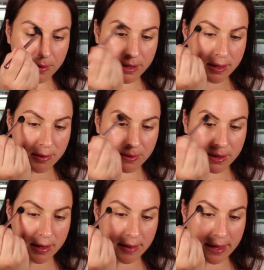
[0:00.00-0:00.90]
really,
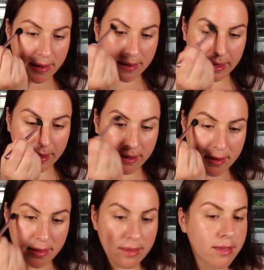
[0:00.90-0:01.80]
really lightly.
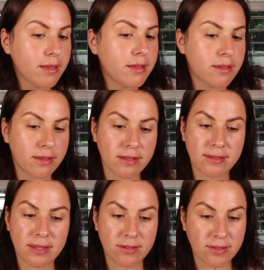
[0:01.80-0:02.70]
You can
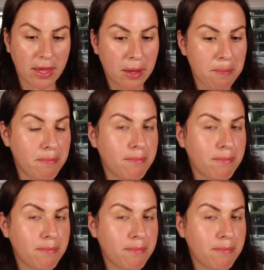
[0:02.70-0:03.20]
see there's like